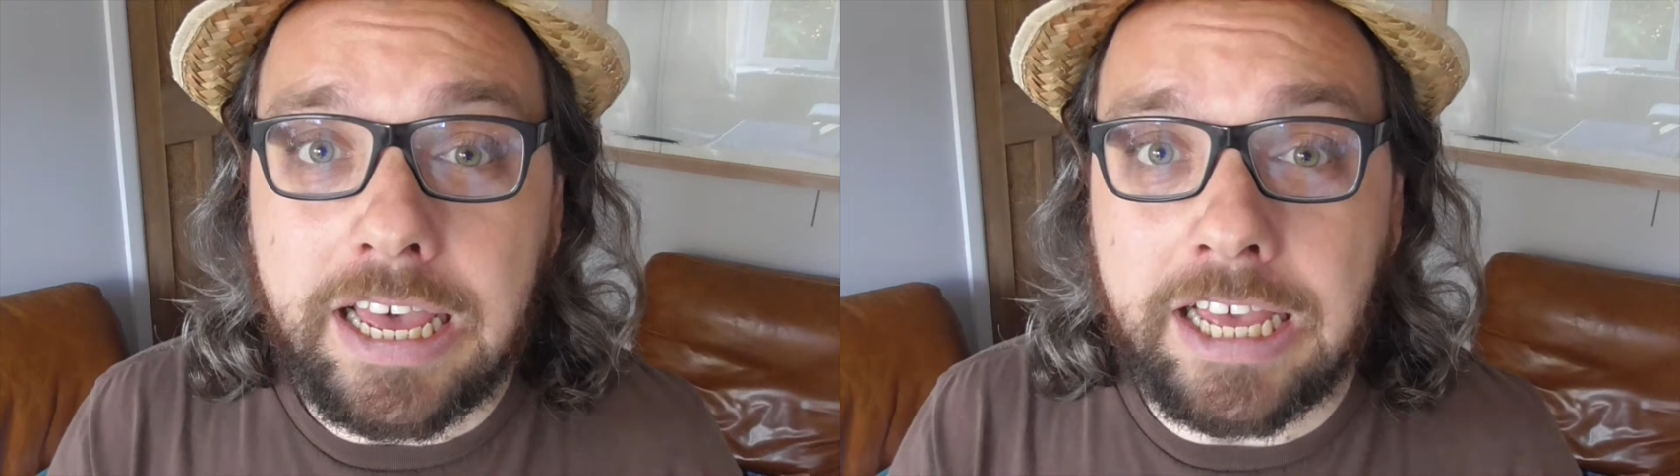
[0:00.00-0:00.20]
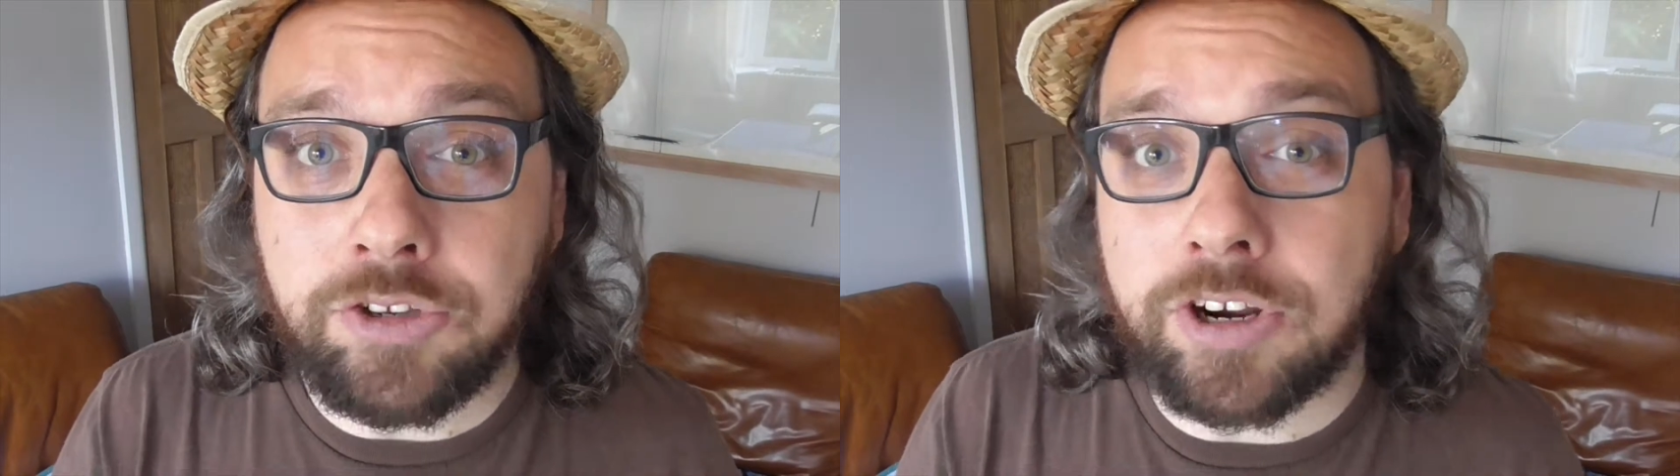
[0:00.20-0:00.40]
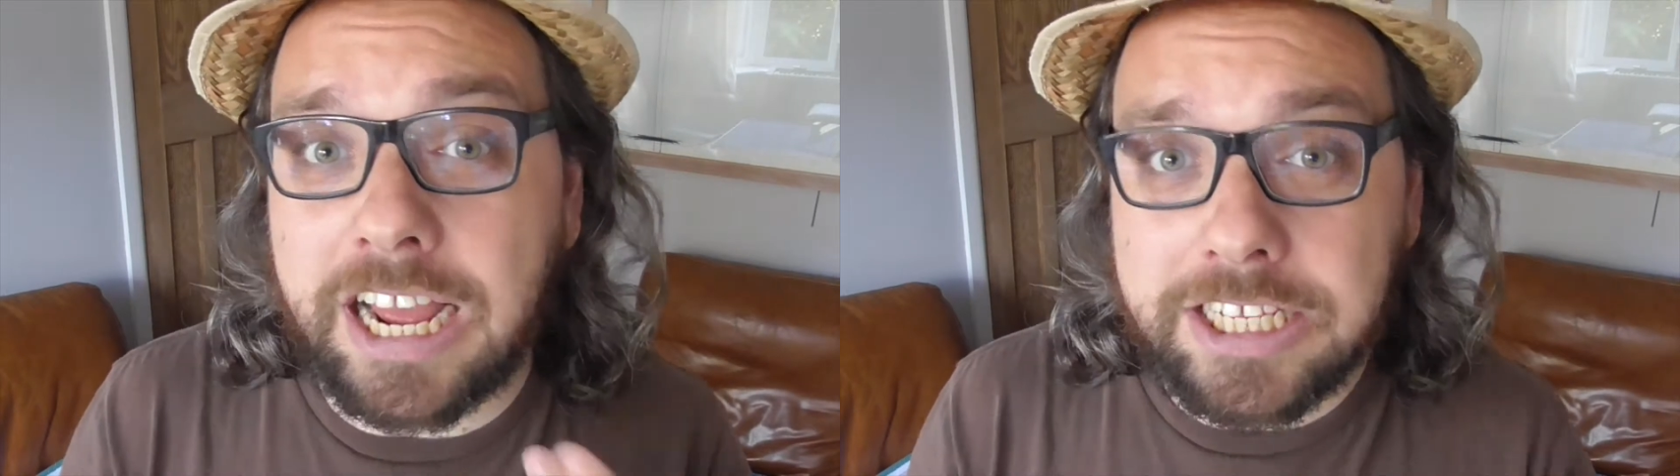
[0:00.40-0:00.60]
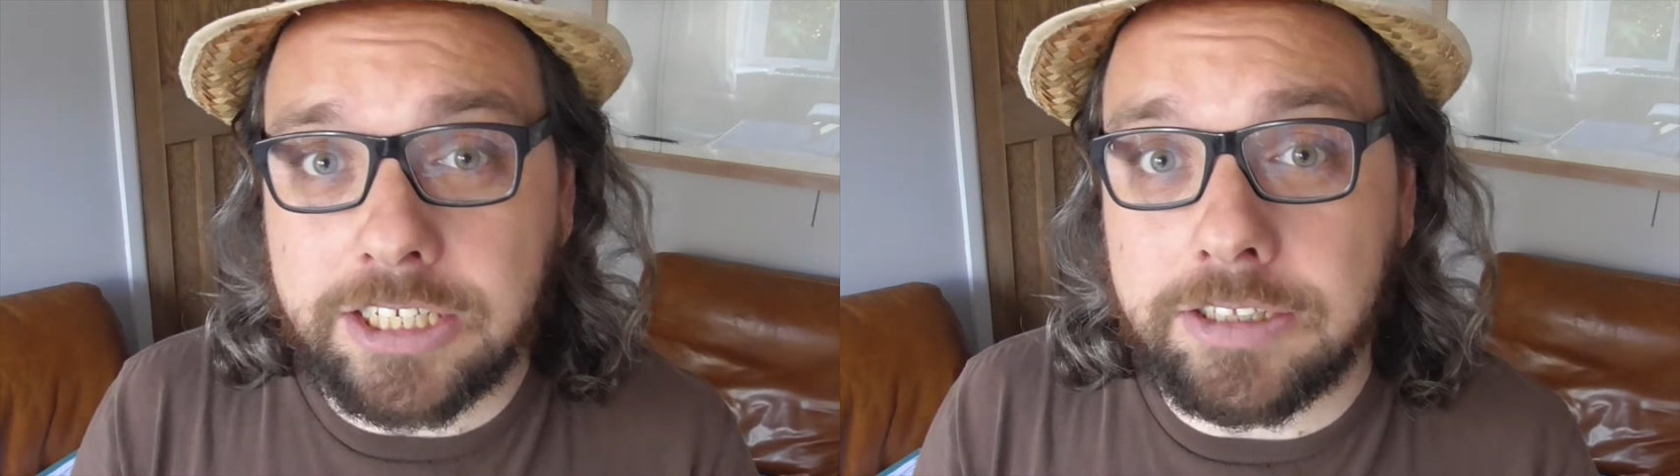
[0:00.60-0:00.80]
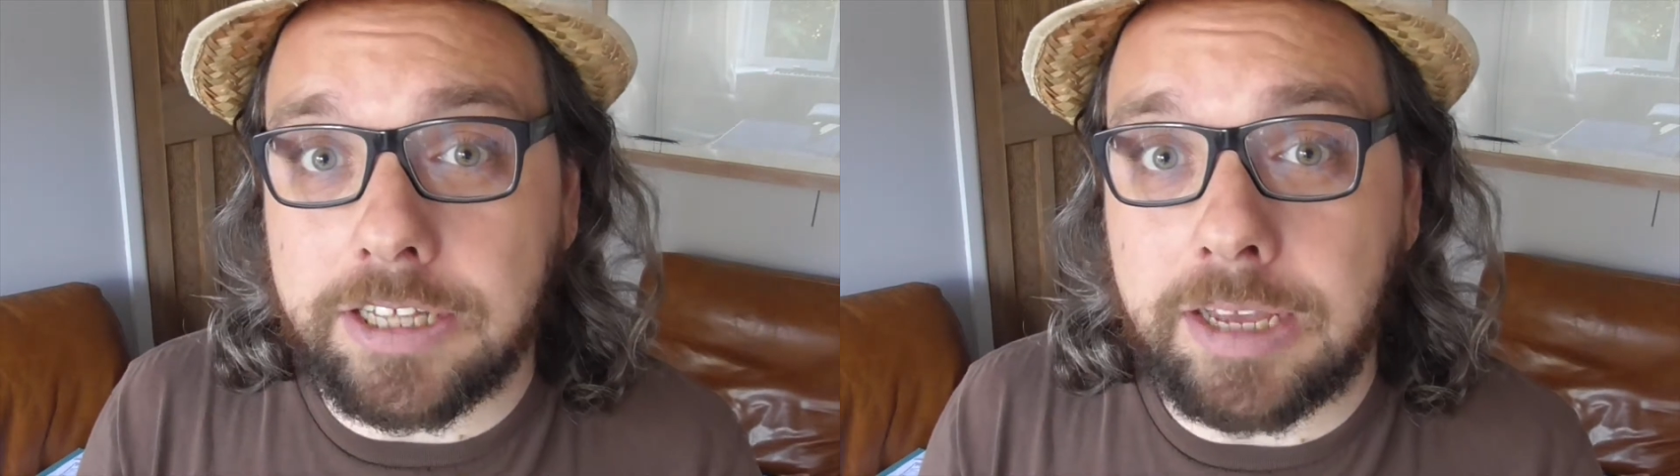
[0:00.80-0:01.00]
and you're
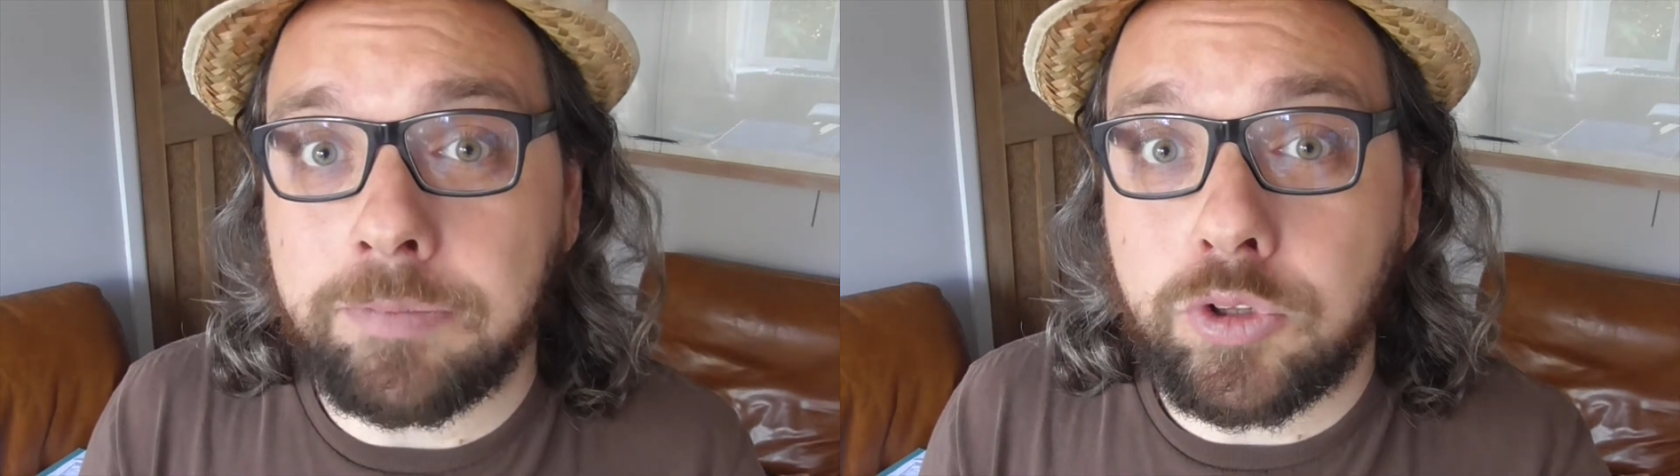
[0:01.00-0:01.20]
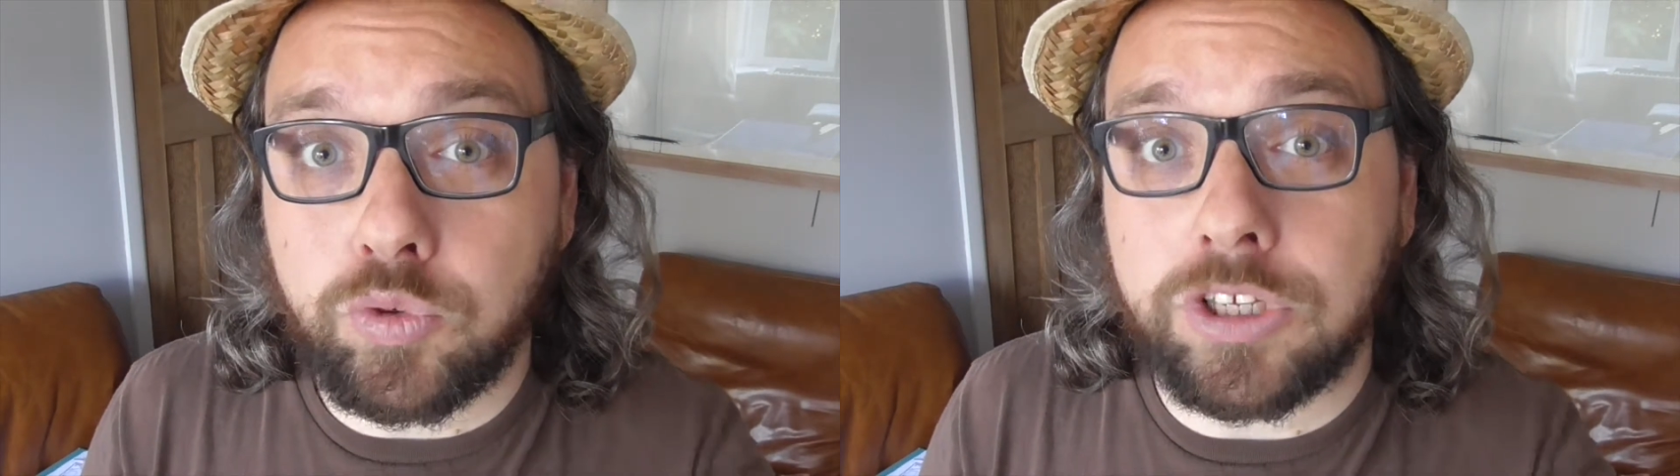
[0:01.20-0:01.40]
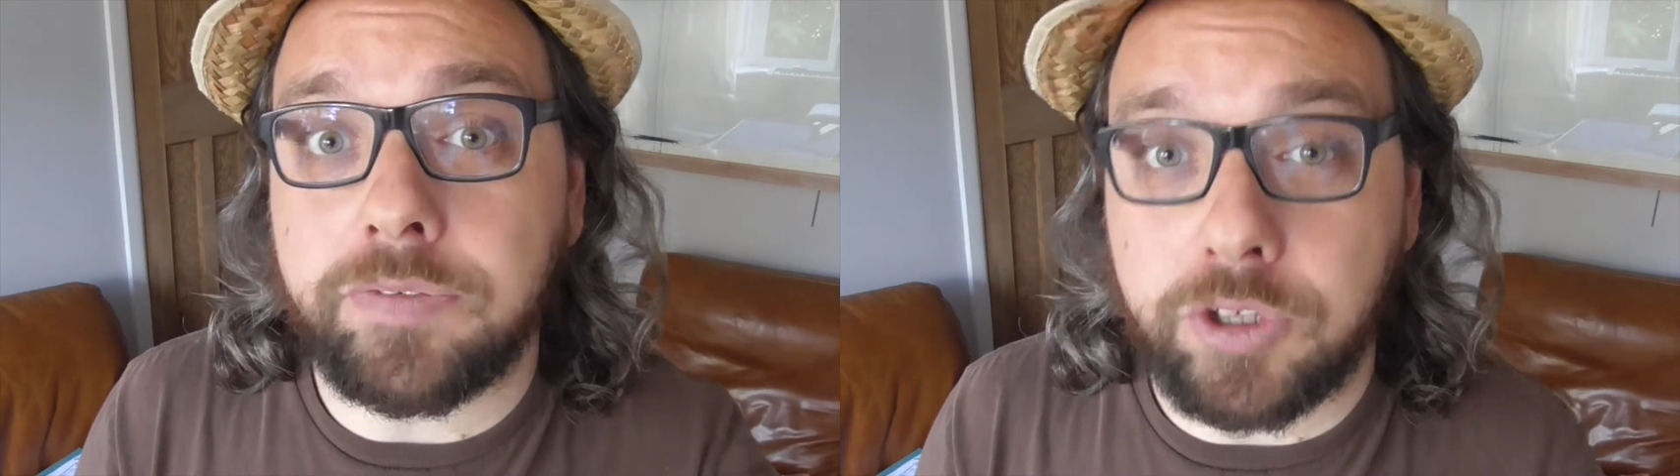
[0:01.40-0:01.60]
asking them to give